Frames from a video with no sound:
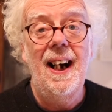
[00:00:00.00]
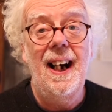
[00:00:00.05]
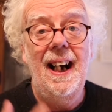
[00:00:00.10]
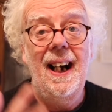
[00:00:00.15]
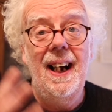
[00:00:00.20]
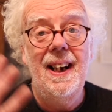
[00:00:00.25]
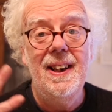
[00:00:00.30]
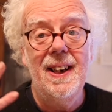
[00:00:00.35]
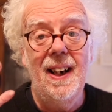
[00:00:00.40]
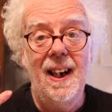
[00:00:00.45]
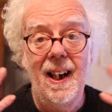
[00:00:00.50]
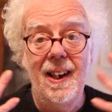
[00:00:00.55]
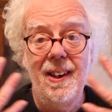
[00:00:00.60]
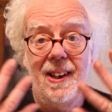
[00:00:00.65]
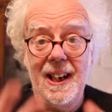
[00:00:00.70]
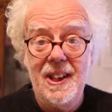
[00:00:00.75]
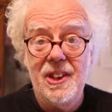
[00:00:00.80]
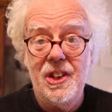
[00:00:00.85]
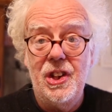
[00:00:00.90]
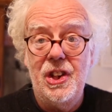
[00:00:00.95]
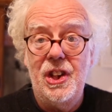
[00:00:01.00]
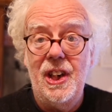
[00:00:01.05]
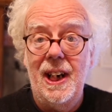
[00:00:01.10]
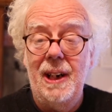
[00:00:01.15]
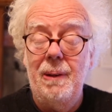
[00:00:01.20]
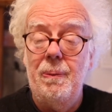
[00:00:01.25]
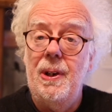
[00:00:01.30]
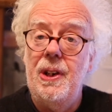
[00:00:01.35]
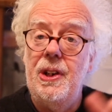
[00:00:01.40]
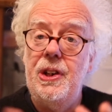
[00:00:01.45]
And I like to
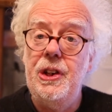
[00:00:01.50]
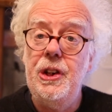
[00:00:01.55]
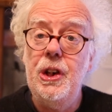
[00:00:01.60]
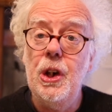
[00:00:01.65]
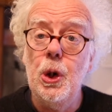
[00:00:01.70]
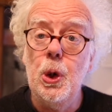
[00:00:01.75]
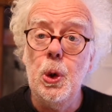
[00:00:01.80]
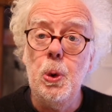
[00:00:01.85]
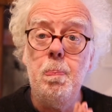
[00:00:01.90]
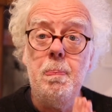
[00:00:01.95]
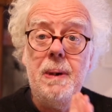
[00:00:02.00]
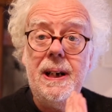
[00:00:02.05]
share it with you